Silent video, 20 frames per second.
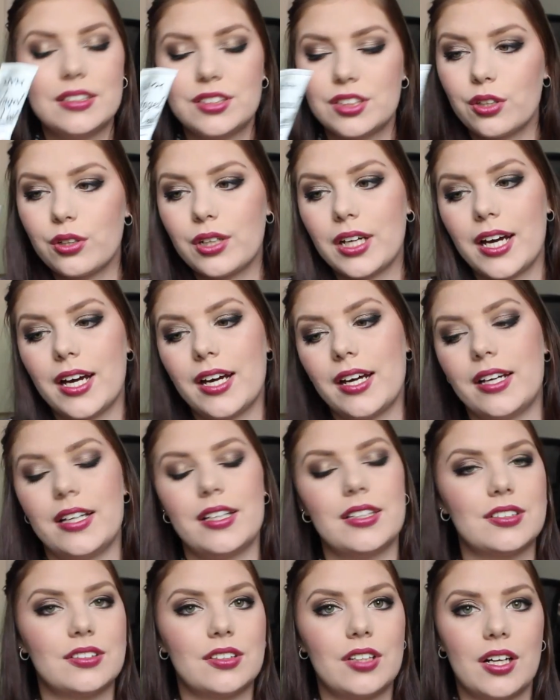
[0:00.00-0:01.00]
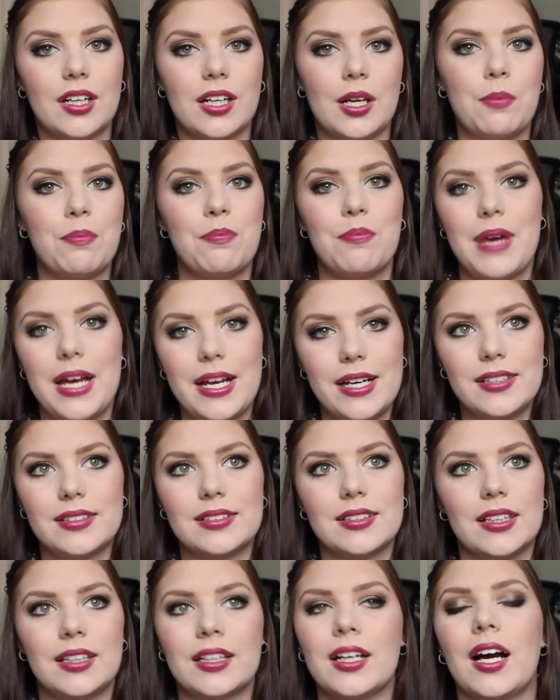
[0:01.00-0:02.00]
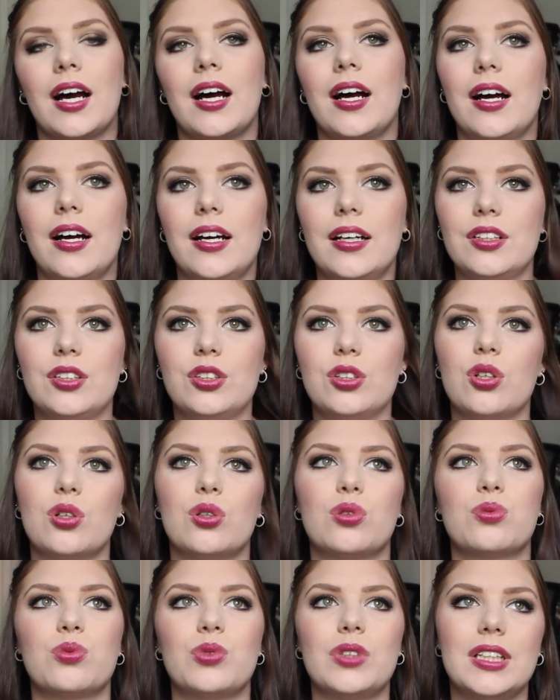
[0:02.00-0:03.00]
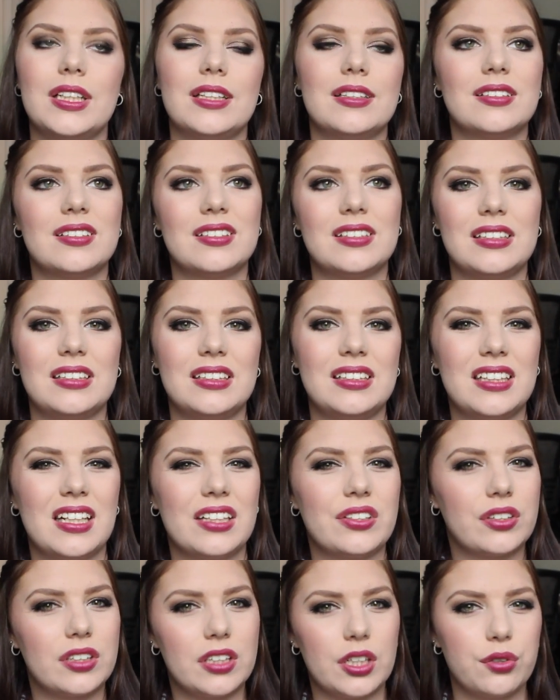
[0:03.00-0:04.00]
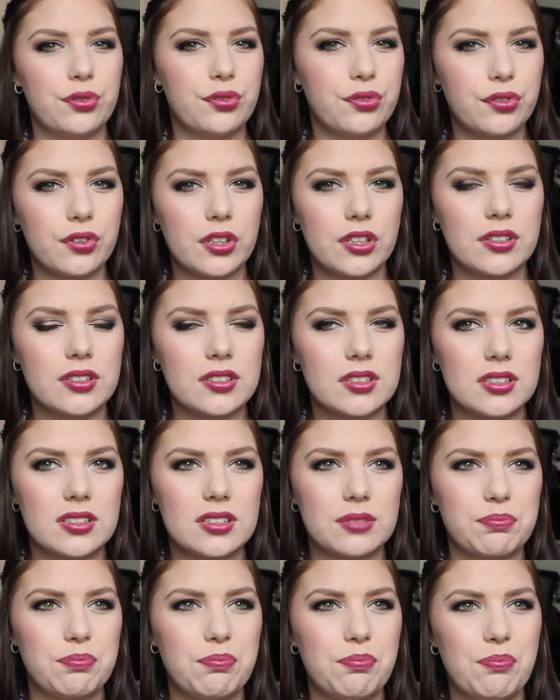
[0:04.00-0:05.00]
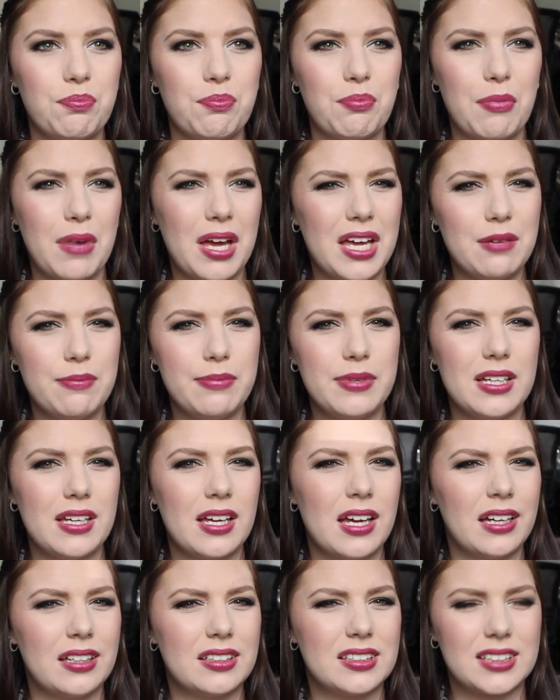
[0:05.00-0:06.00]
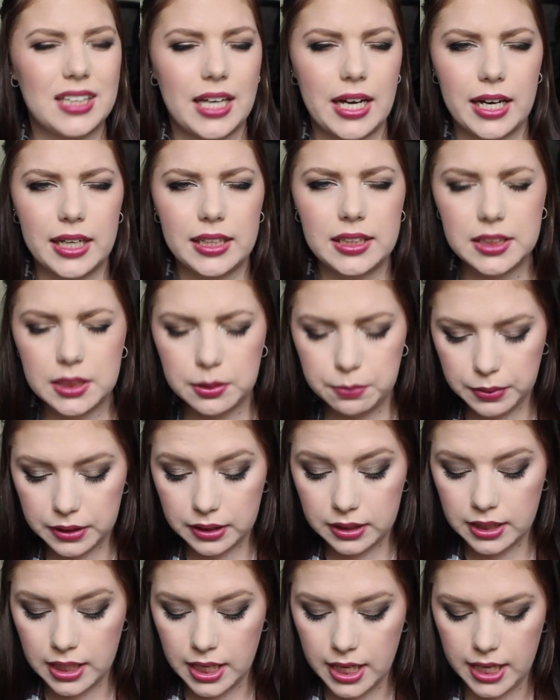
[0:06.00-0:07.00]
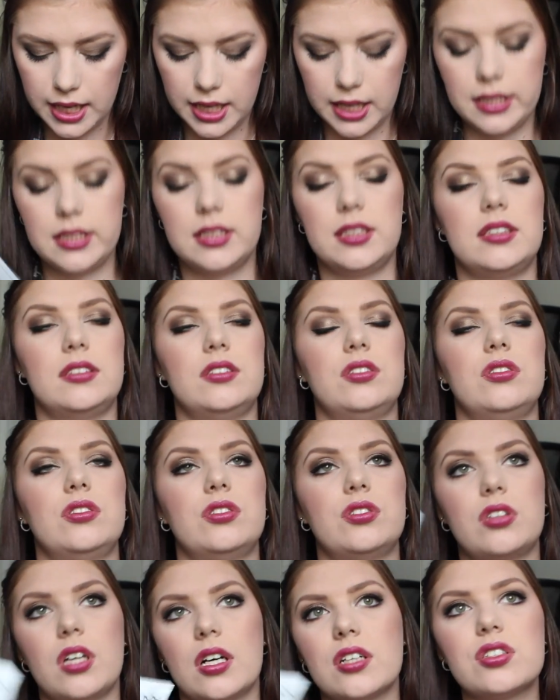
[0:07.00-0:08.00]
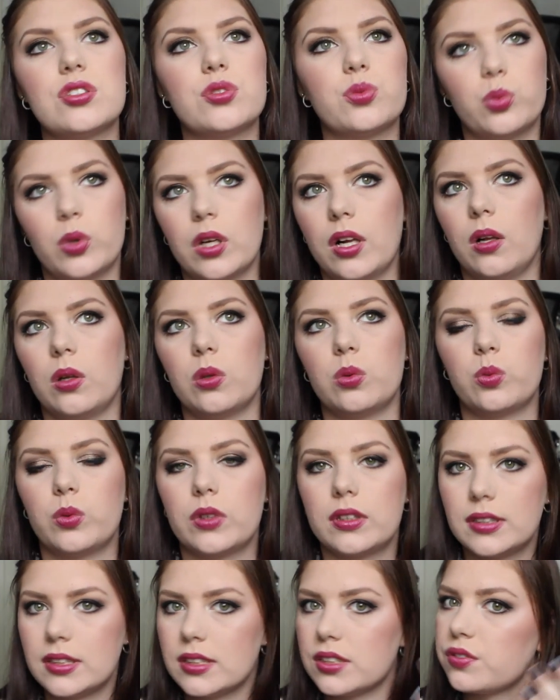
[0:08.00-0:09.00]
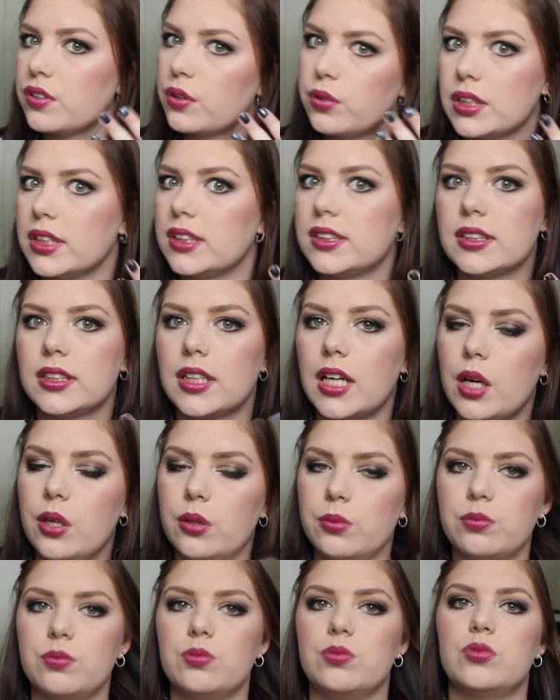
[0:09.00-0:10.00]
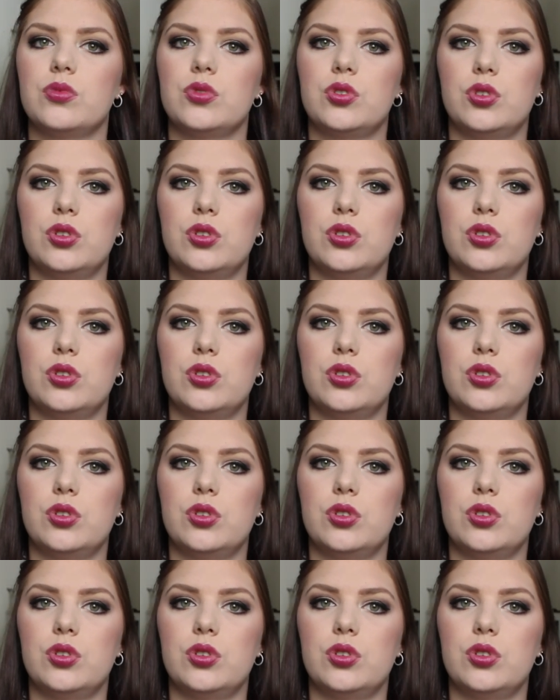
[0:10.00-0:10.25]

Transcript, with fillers: It's okay, it's not amazing. I don't really see a difference, maybe a tiny bit. It does well with this foundation I'm